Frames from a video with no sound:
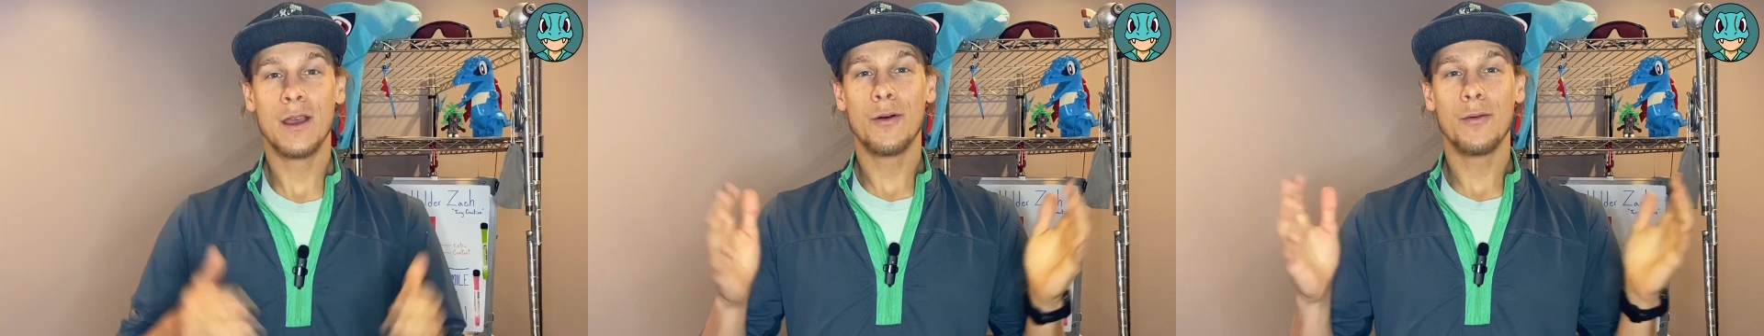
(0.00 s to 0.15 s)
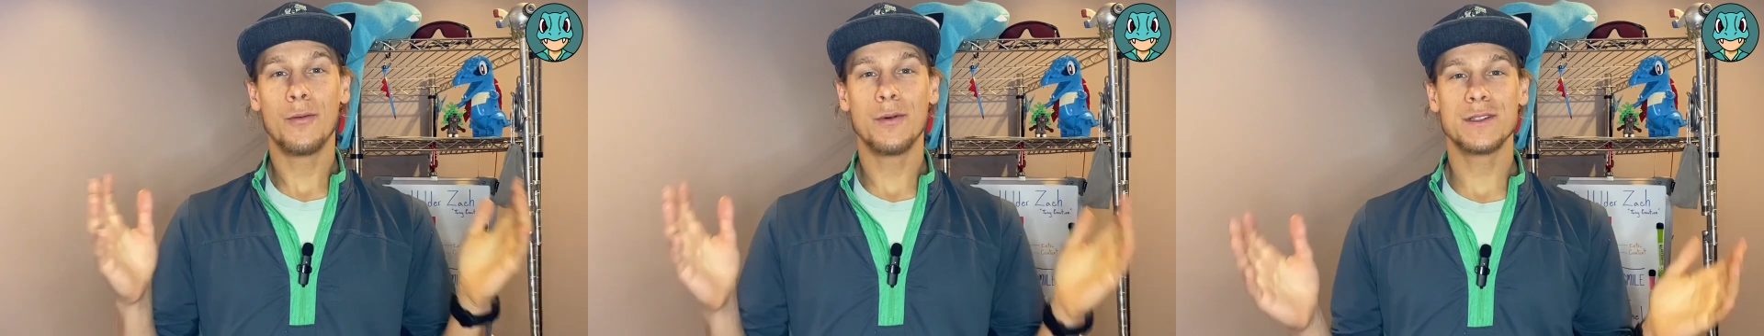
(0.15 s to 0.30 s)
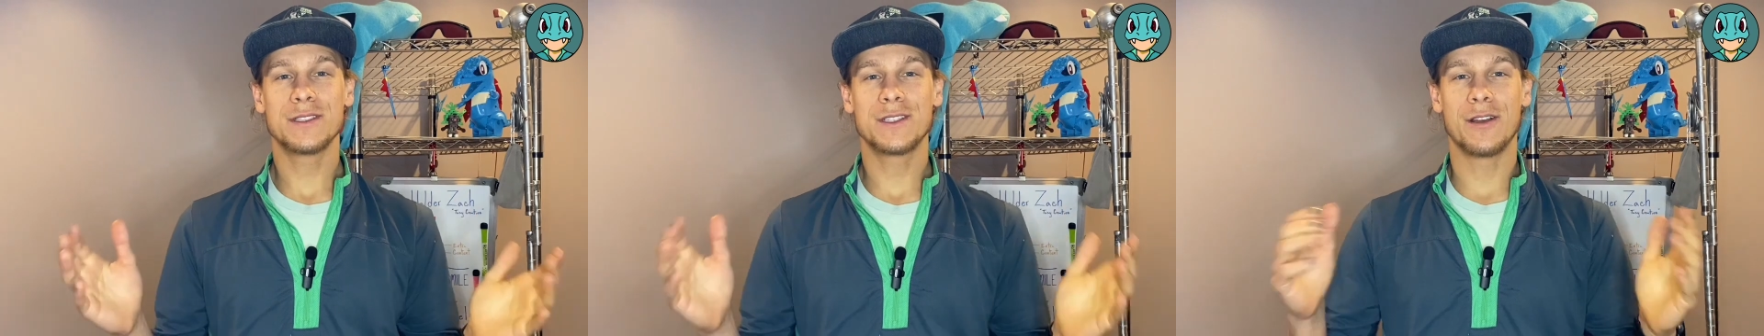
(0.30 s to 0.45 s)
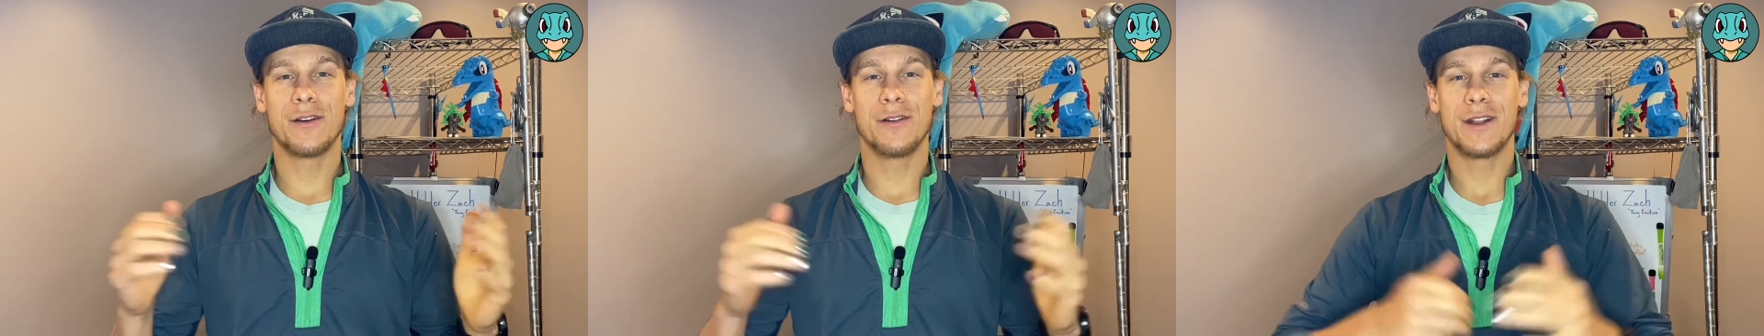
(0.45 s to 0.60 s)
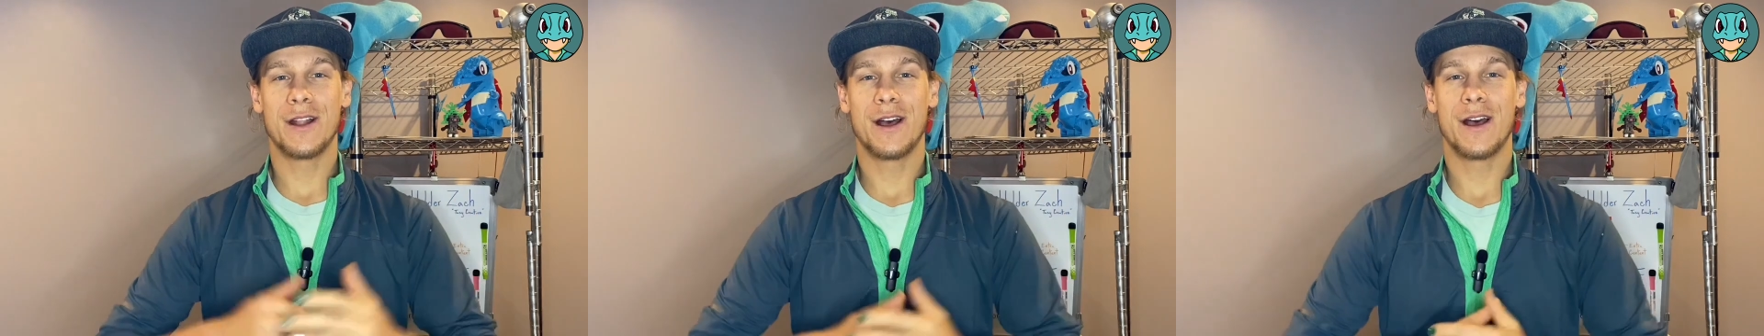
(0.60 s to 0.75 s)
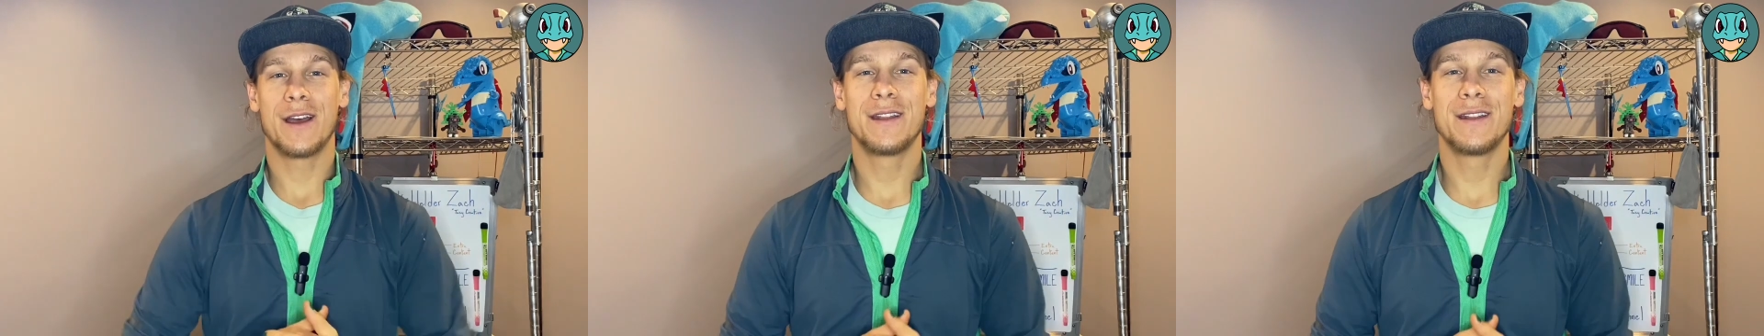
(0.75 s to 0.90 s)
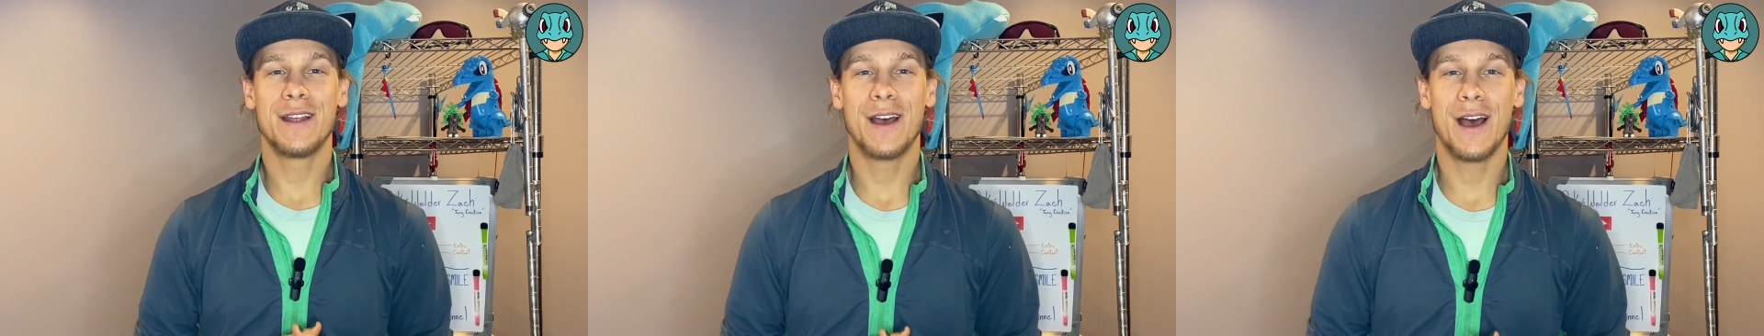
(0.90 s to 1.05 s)
What's going
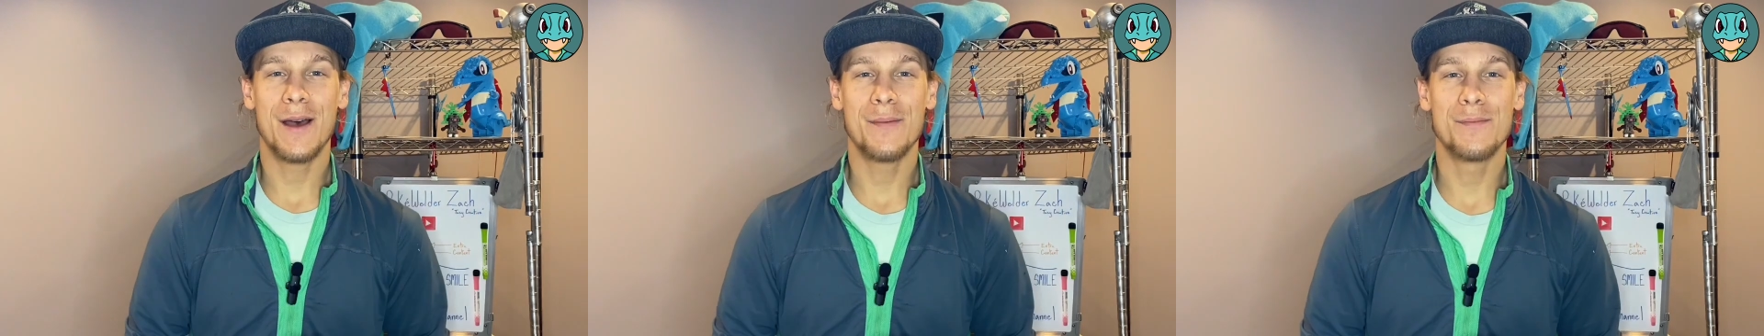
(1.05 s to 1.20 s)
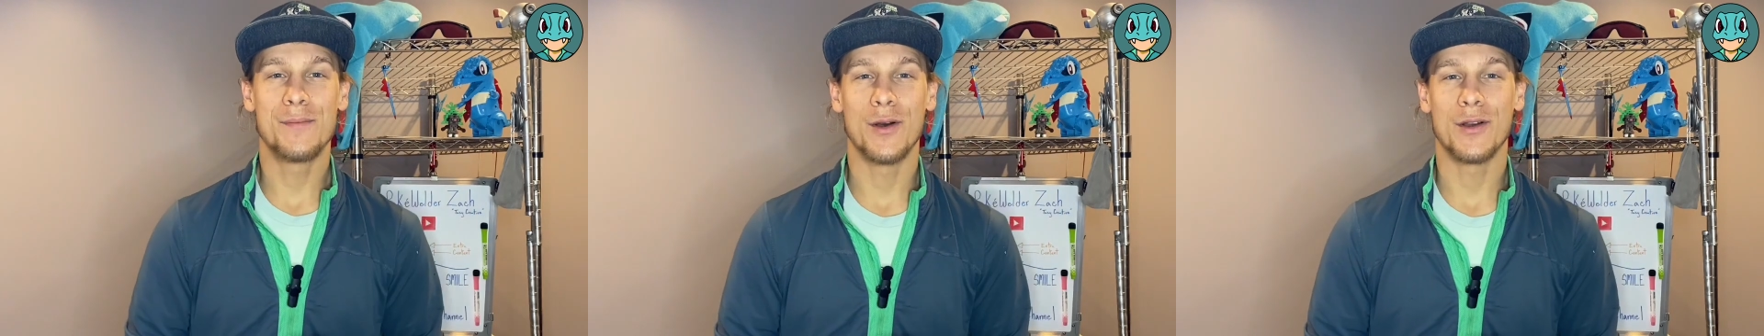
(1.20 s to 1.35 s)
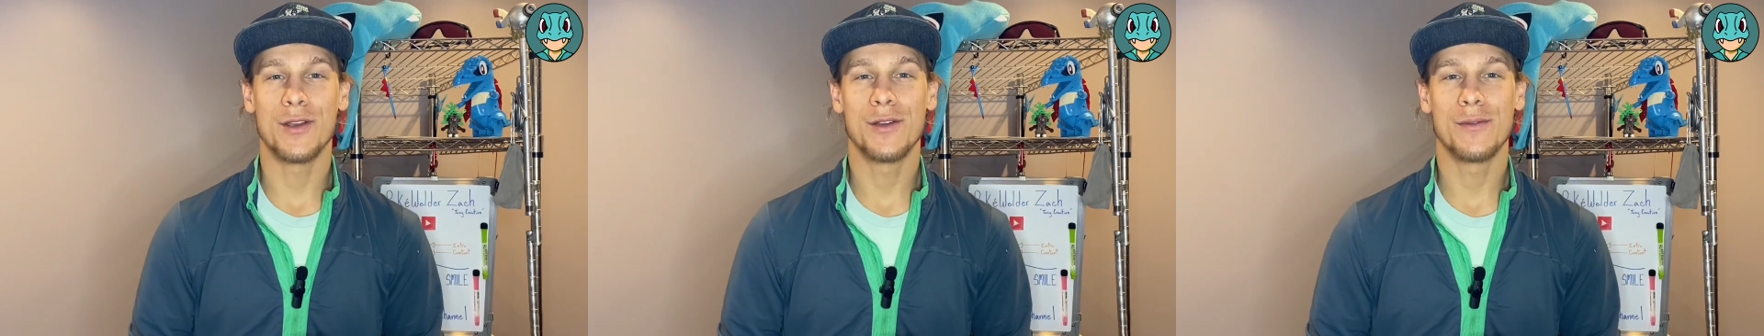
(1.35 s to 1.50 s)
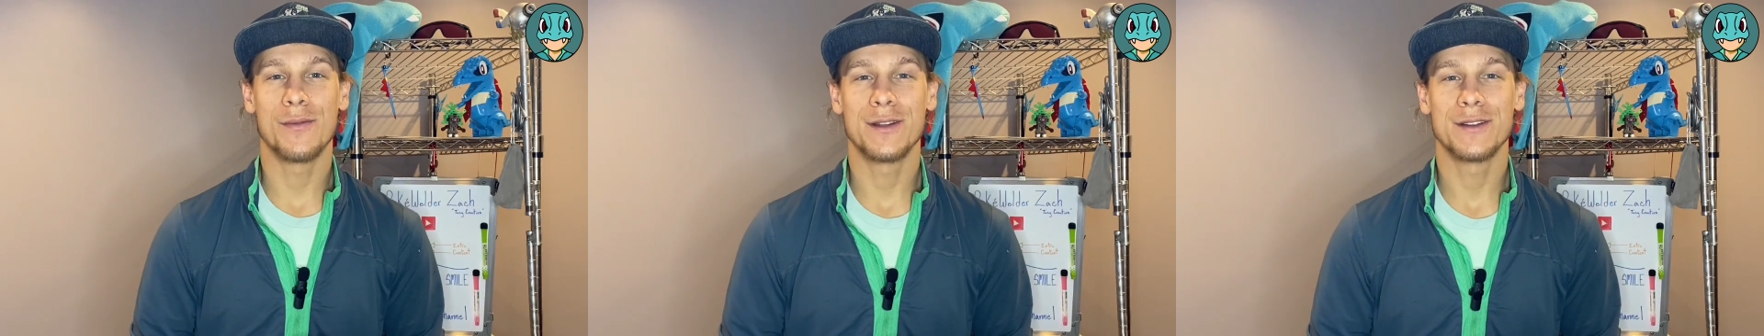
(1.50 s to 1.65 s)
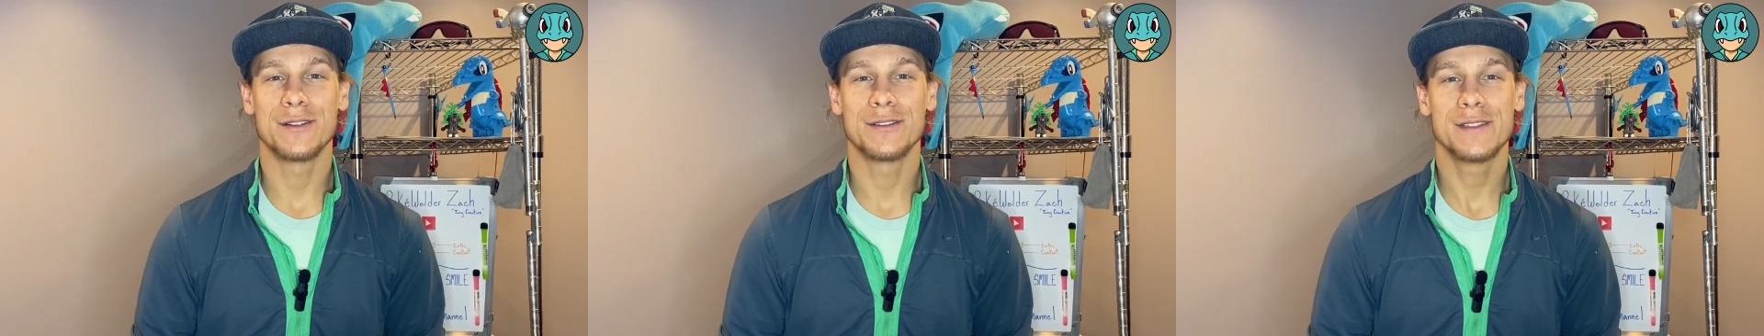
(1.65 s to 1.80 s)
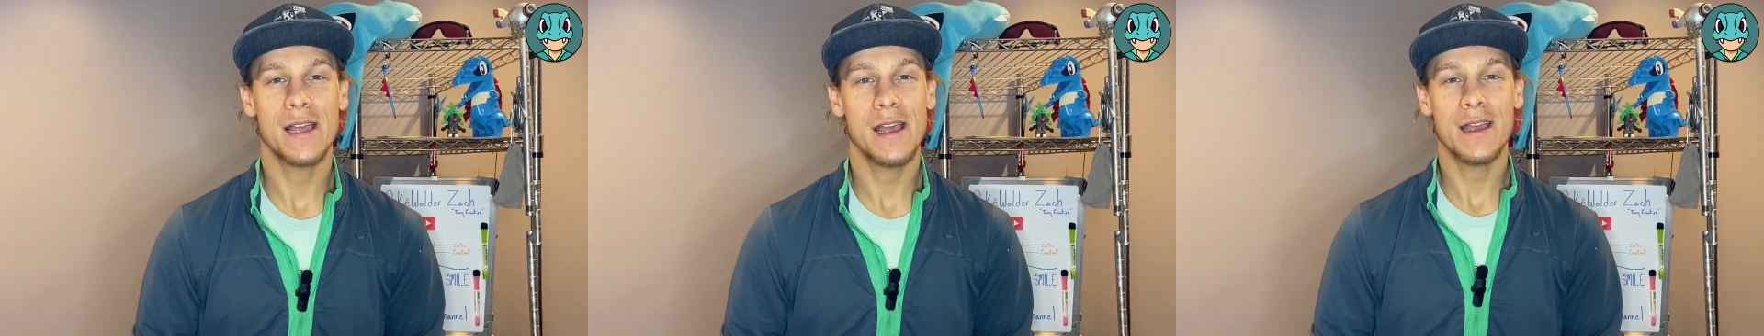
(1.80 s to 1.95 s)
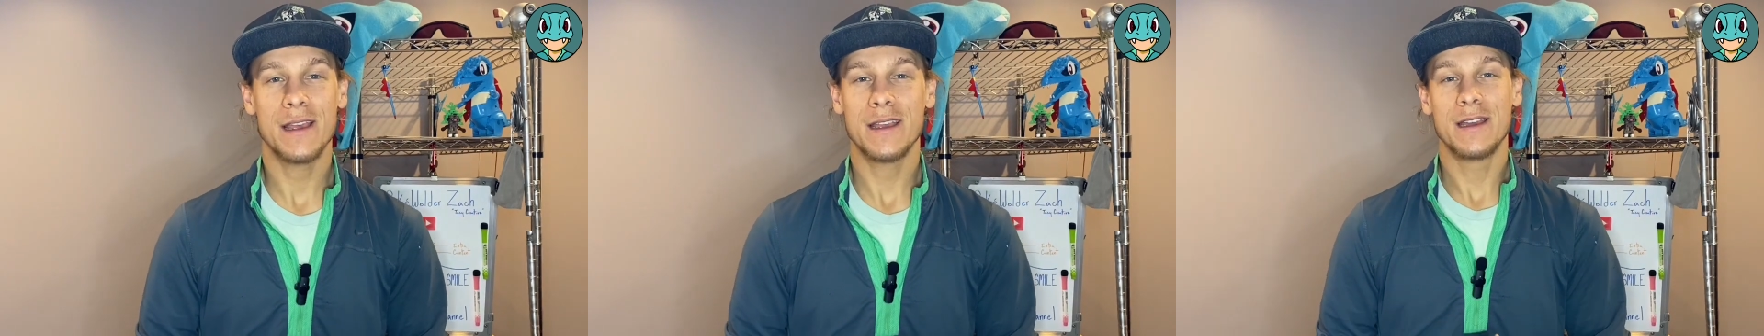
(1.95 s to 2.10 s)
on? I'm PokeWelder
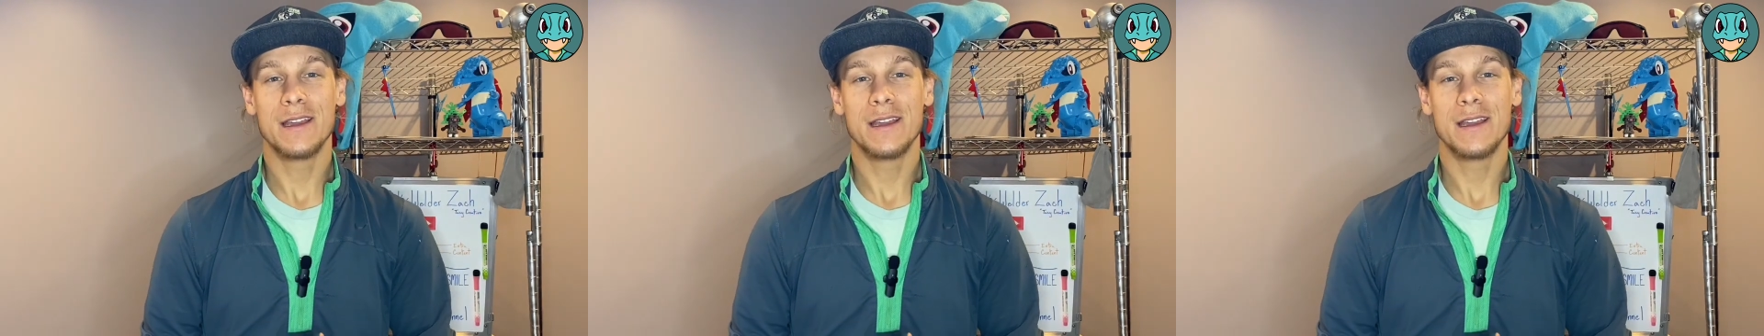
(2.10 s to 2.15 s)
Zach,